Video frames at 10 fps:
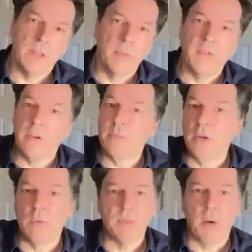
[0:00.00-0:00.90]
The first
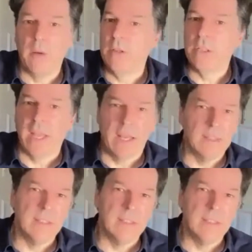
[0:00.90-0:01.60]
book was published as a